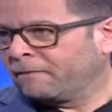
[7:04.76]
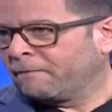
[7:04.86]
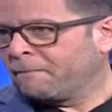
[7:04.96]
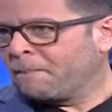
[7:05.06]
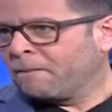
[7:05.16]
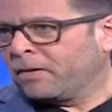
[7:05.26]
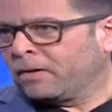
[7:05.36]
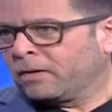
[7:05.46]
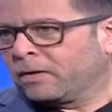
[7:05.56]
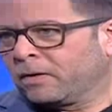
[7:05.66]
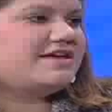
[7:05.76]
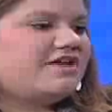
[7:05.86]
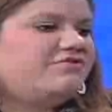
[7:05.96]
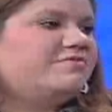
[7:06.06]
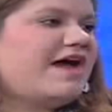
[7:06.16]
So what blocks
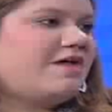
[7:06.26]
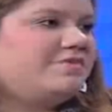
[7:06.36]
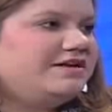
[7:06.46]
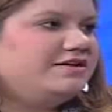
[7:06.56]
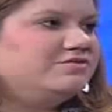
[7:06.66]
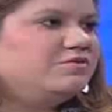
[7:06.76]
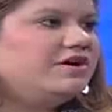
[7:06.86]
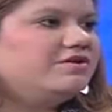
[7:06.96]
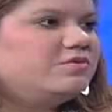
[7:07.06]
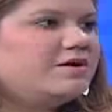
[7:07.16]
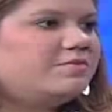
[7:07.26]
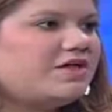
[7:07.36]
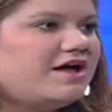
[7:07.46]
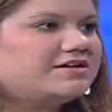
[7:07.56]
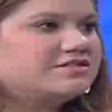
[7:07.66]
that from happening? What, what
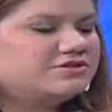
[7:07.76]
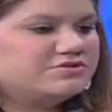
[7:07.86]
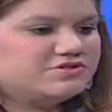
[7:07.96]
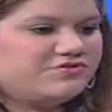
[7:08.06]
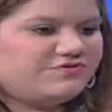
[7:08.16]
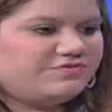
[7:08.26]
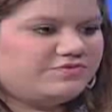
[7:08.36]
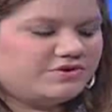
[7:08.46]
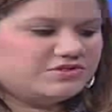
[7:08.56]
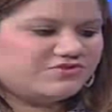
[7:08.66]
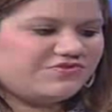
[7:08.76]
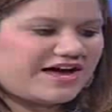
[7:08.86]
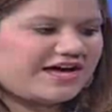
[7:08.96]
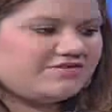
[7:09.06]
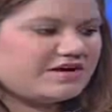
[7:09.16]
blocks those, those
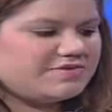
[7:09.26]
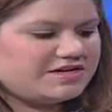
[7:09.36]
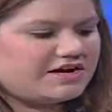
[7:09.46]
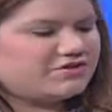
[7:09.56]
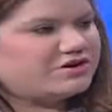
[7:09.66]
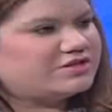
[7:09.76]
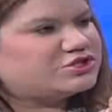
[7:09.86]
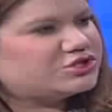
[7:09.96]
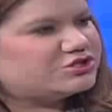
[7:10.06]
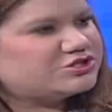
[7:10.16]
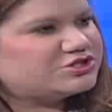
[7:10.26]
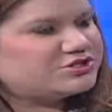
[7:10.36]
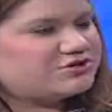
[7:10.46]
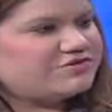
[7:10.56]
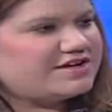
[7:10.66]
five coming together and the church
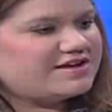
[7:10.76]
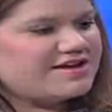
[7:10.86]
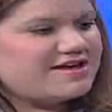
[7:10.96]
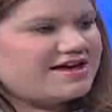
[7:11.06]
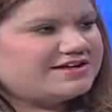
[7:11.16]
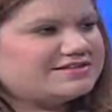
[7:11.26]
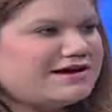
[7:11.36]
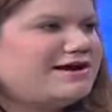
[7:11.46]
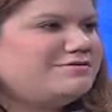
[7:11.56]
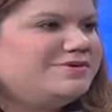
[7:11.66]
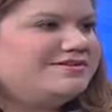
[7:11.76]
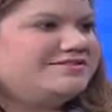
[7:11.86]
serving as a hub?